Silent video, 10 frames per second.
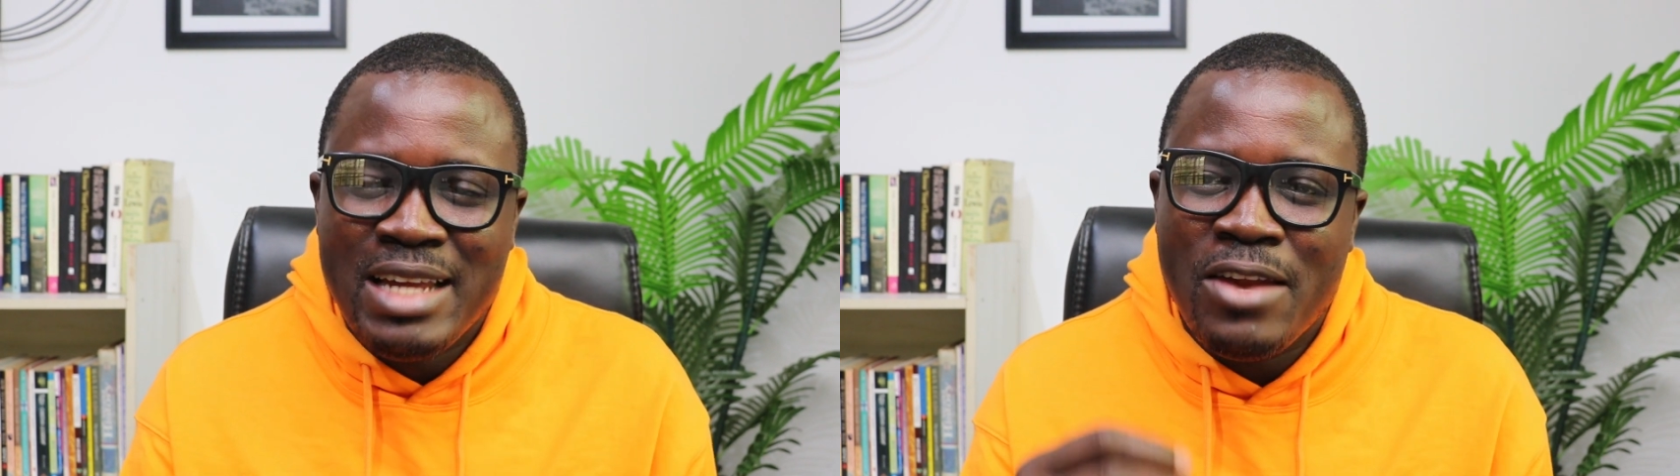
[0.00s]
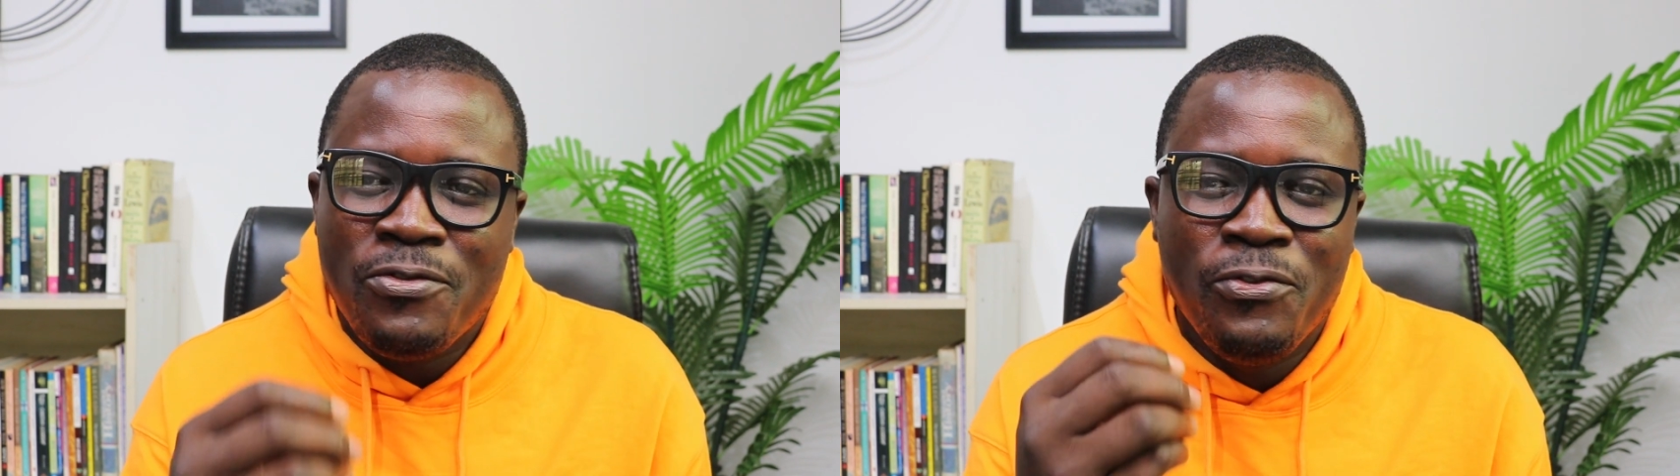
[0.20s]

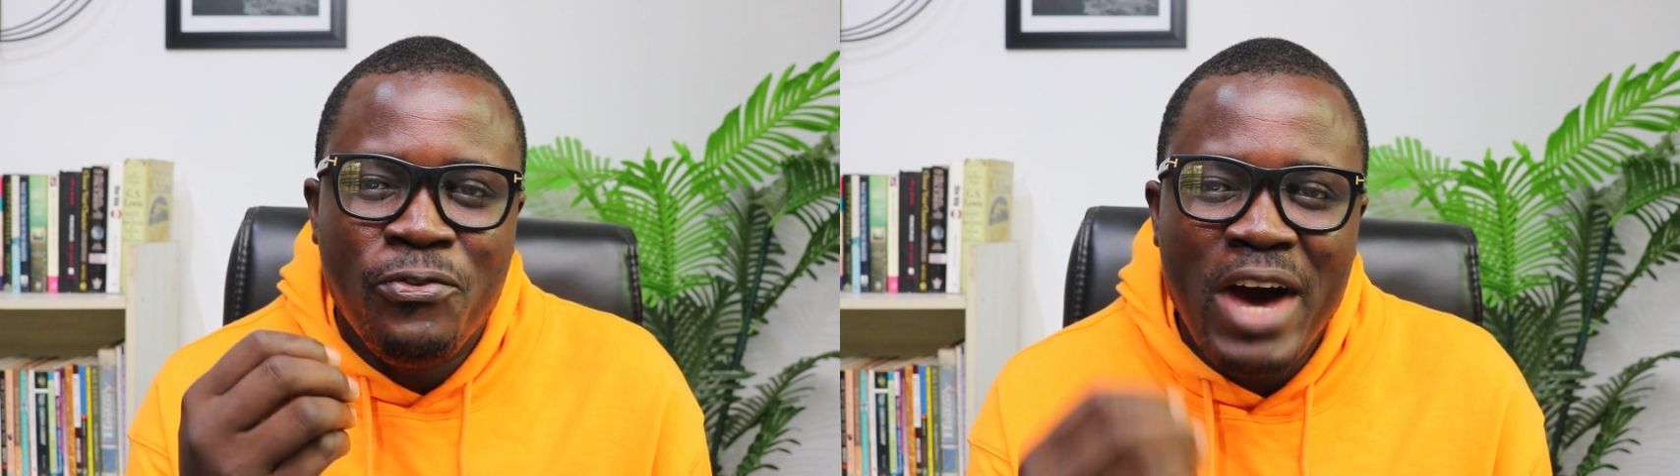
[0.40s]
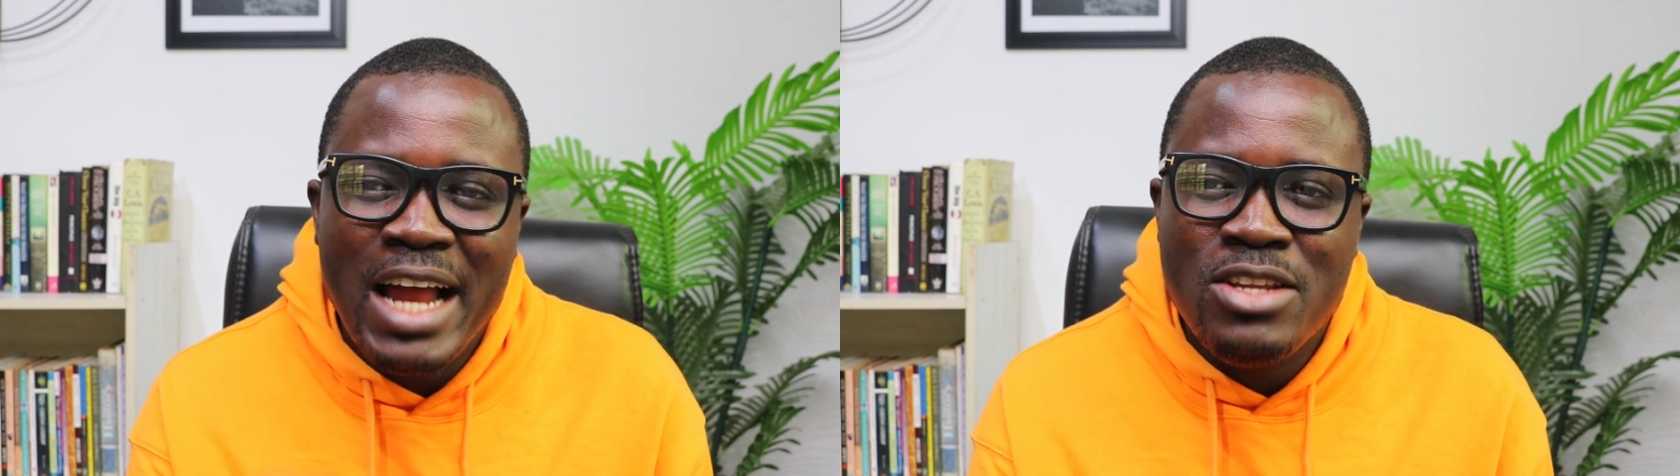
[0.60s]
that
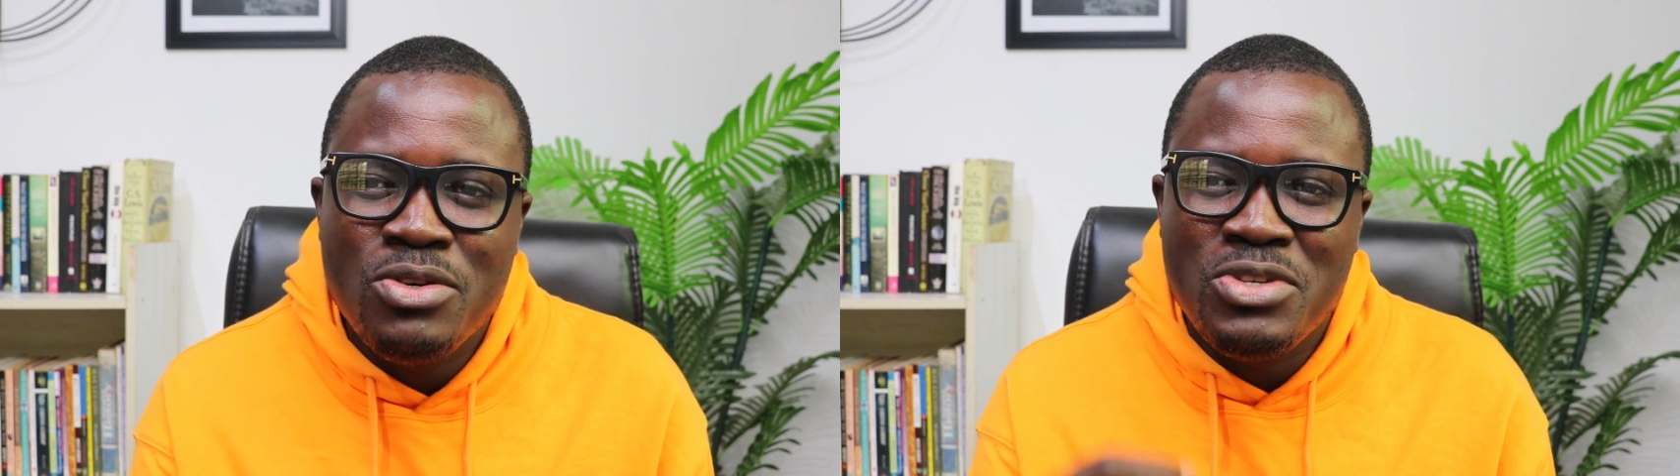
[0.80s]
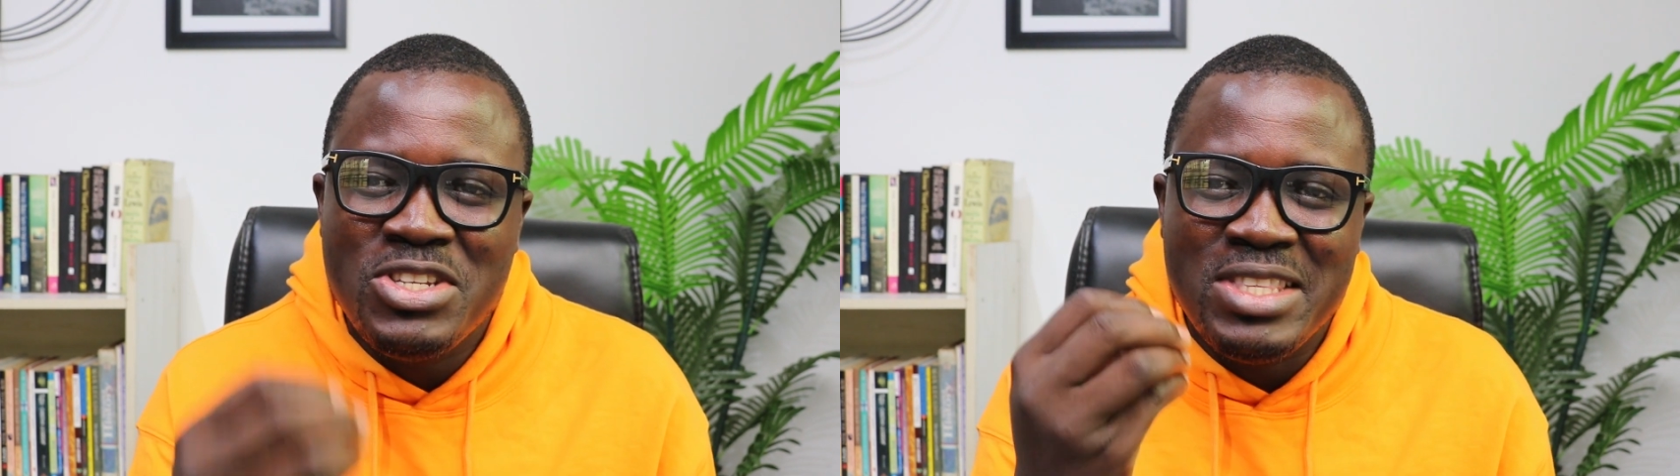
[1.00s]

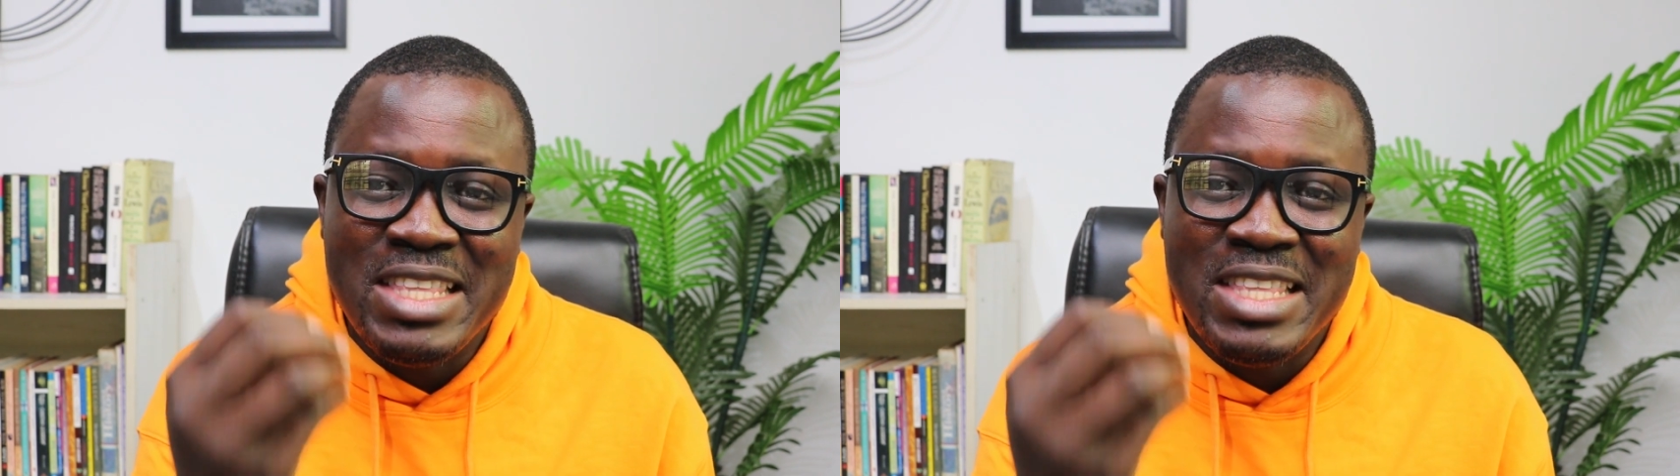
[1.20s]
values